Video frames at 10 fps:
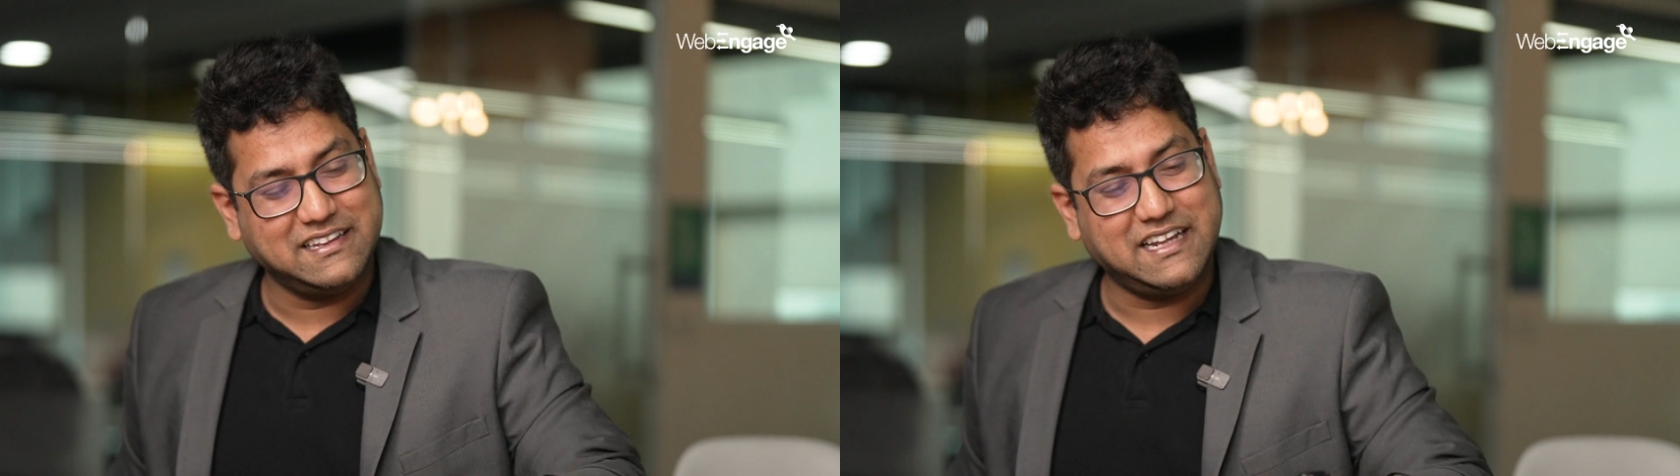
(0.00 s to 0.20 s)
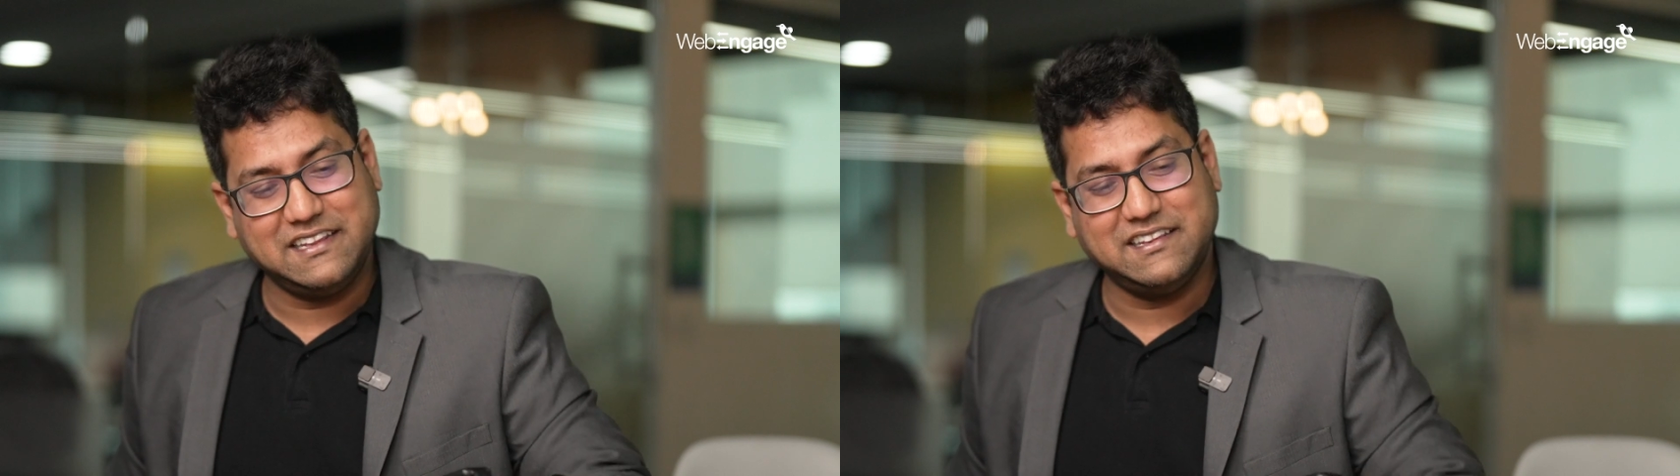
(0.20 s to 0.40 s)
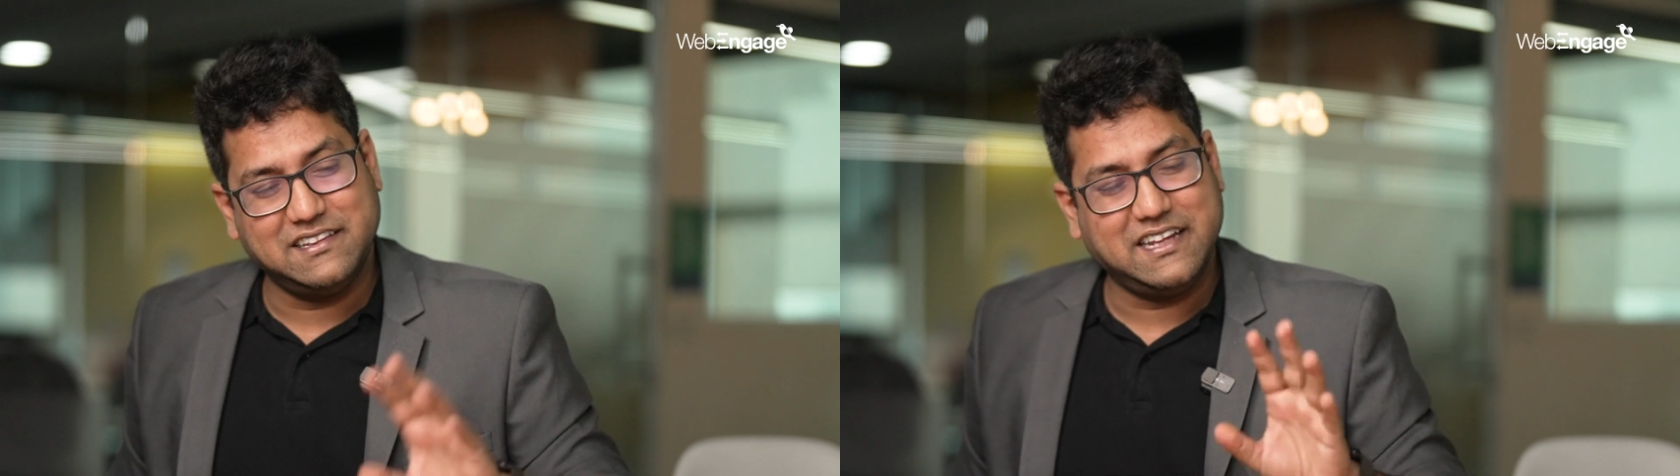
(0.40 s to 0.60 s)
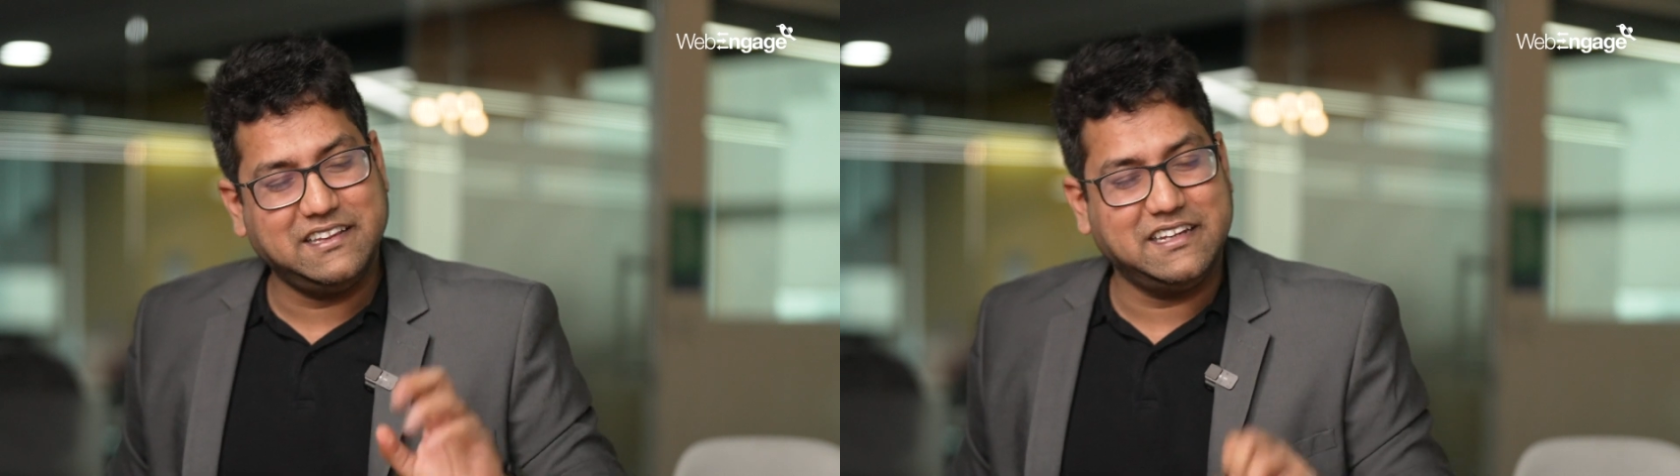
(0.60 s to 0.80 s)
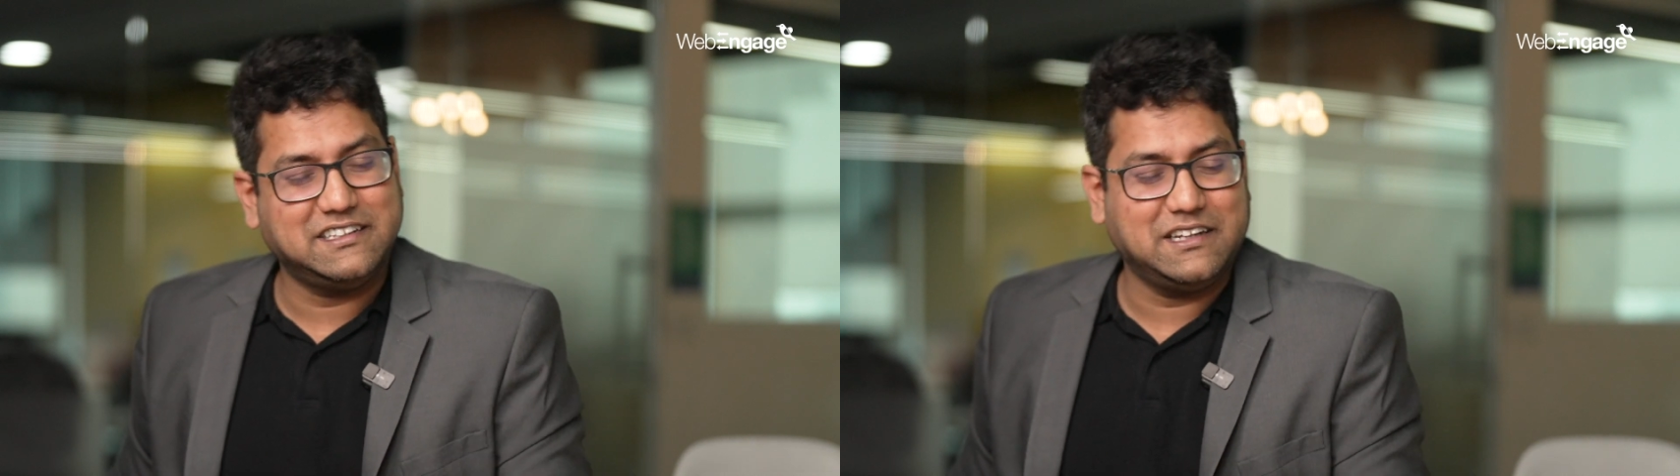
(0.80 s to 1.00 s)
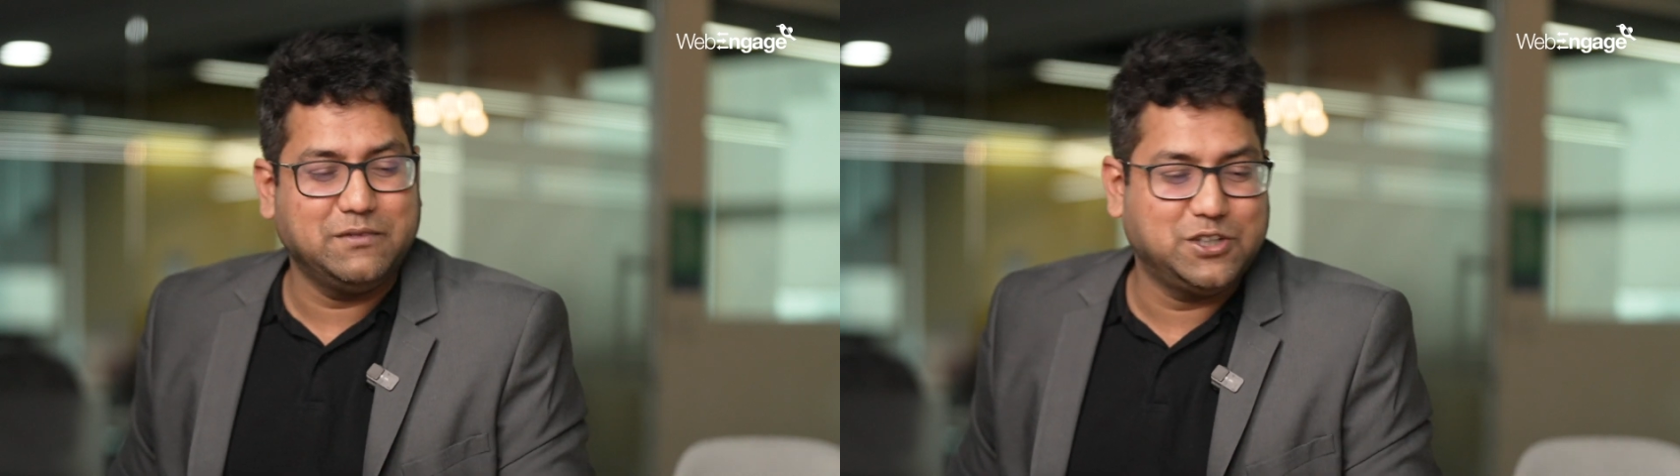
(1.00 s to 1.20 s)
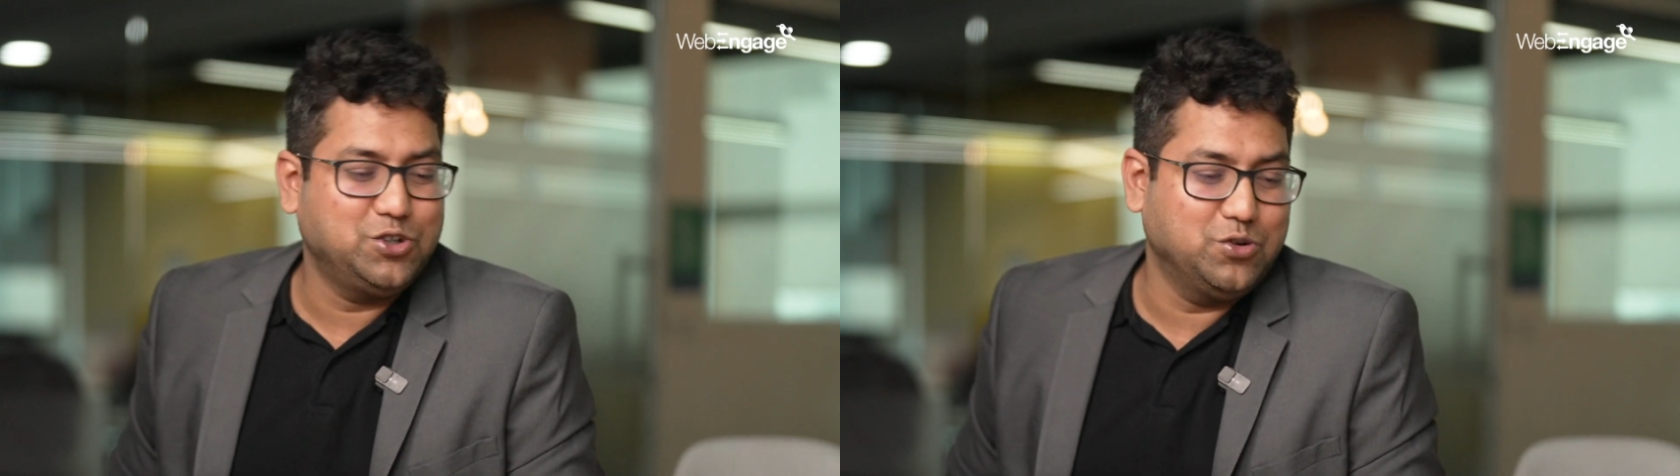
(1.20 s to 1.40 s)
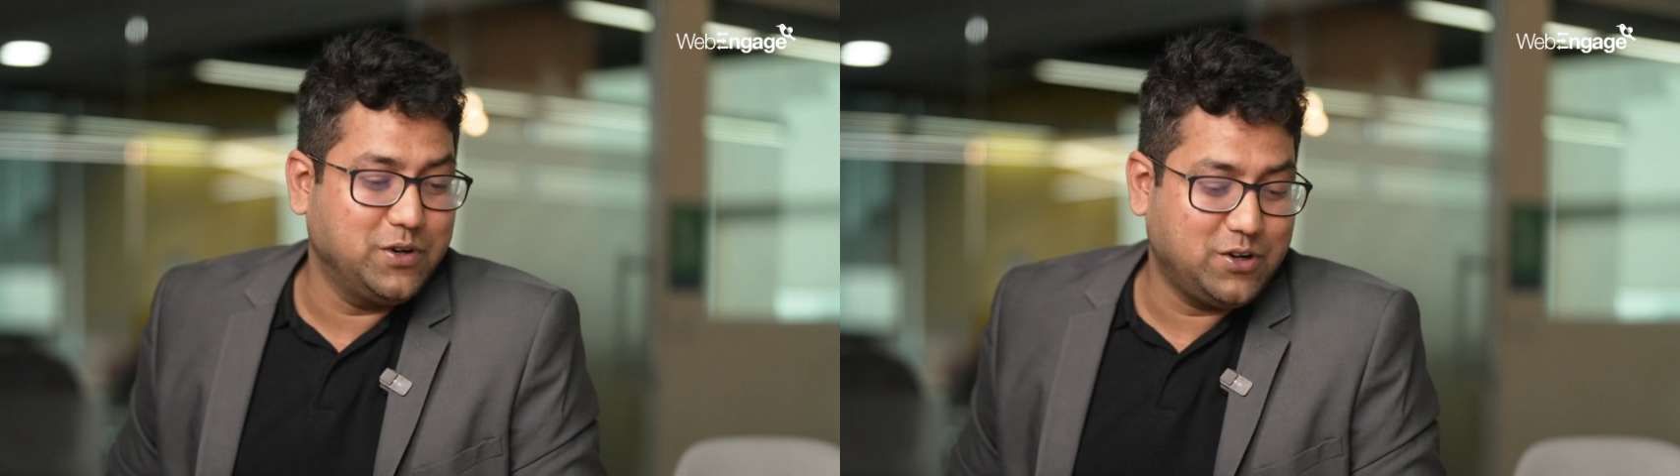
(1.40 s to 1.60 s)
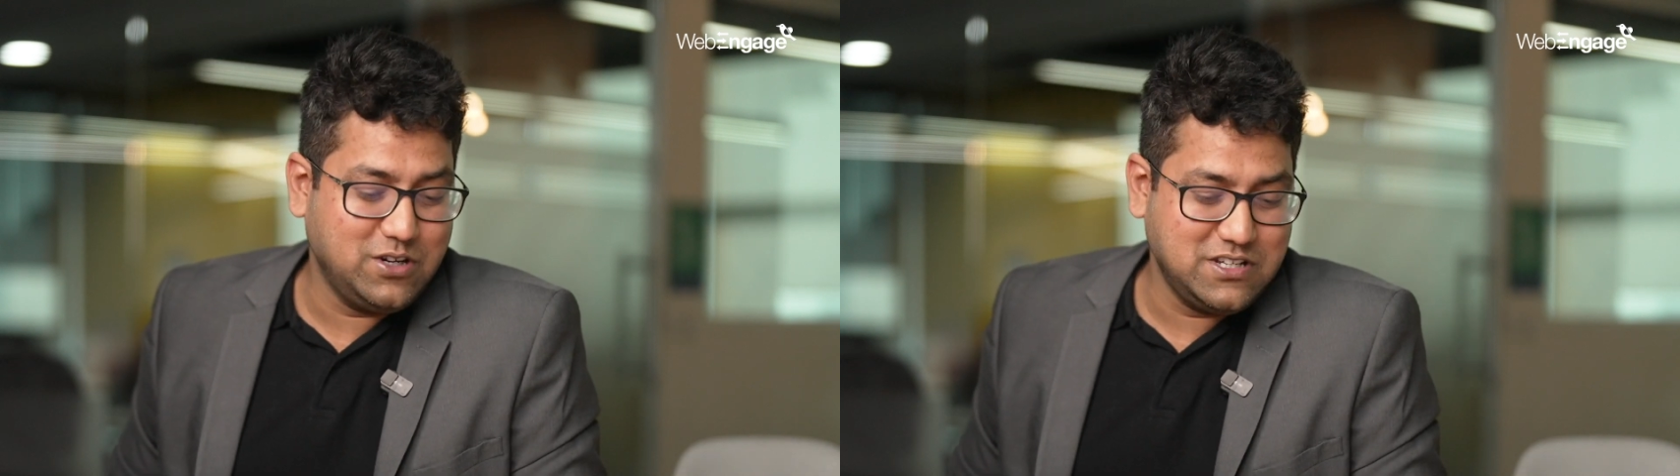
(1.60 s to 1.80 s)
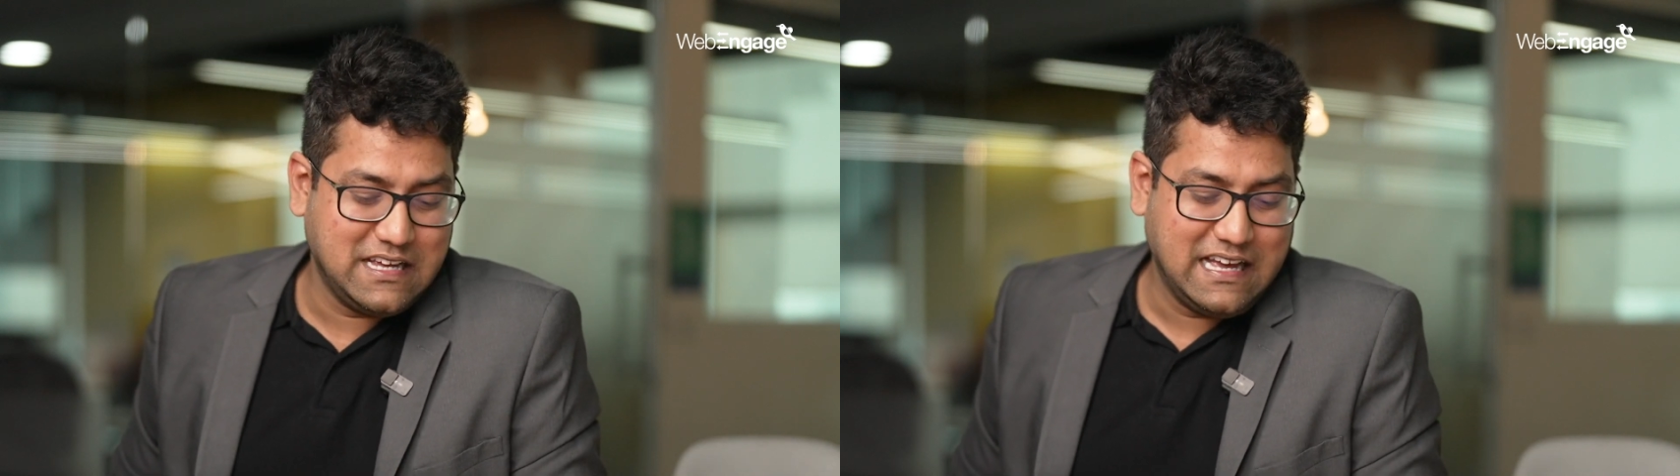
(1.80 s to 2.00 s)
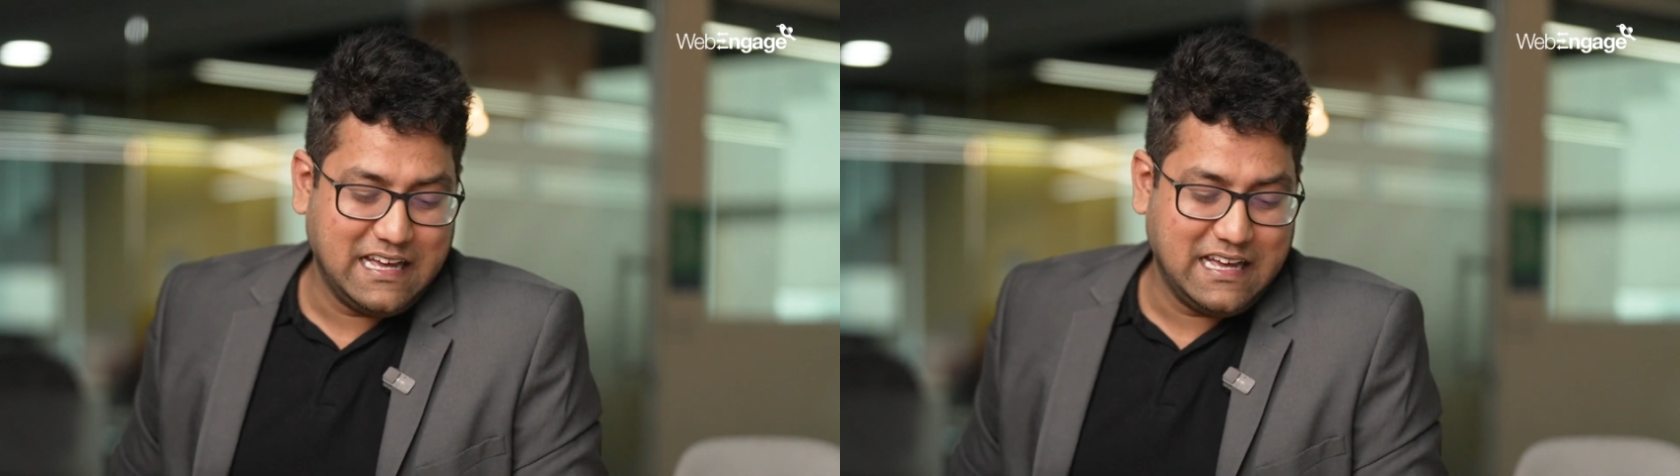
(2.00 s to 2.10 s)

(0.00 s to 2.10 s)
then there's some issue, because